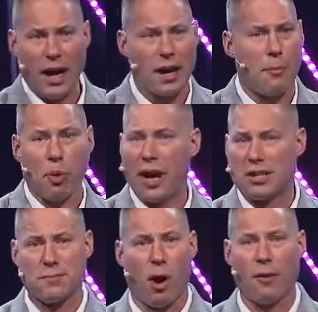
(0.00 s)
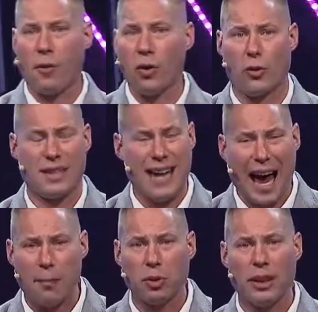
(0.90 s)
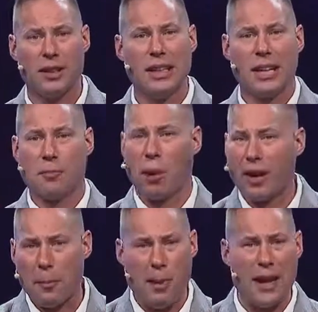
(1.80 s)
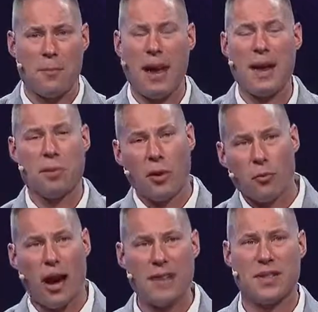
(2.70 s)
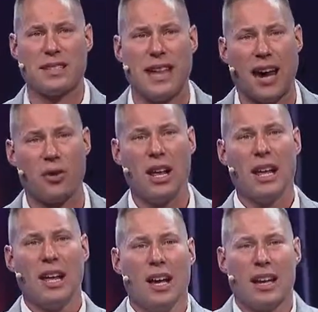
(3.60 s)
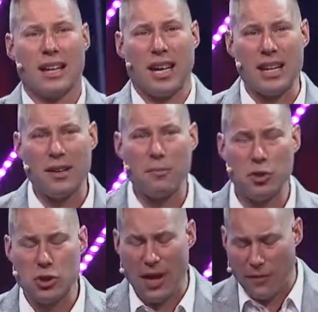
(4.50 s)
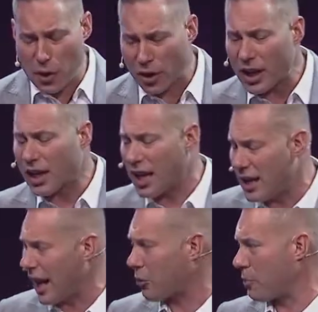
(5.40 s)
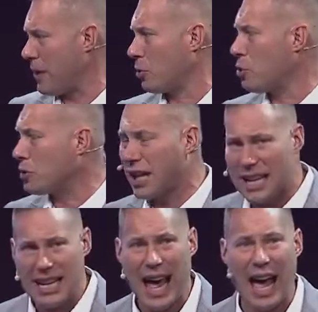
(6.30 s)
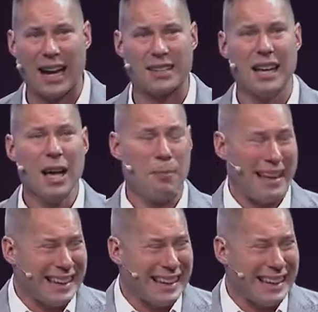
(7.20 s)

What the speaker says: out a smartphone or a tablet, pull out a pen and paper and write this down. If you're going to connect with people, you connect by